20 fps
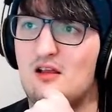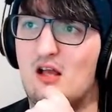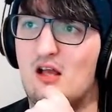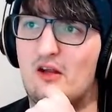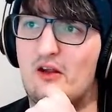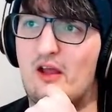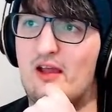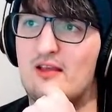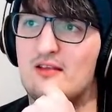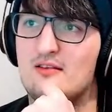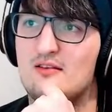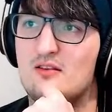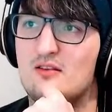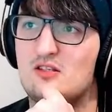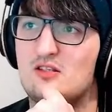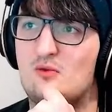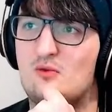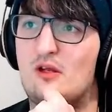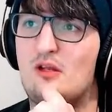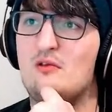Okay,
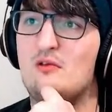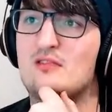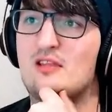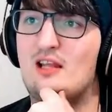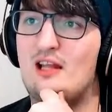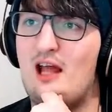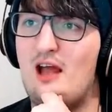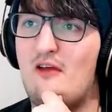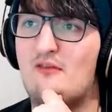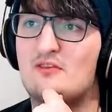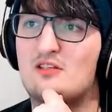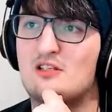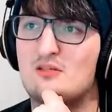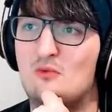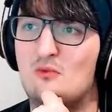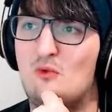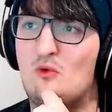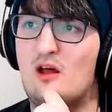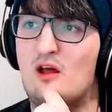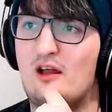so when you use the left
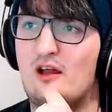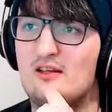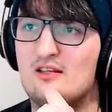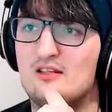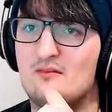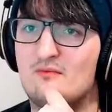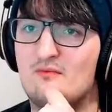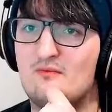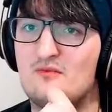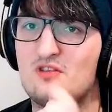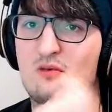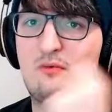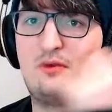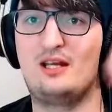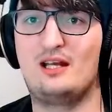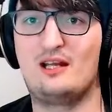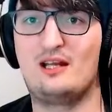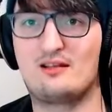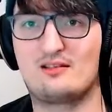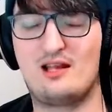small item, so we
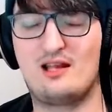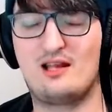need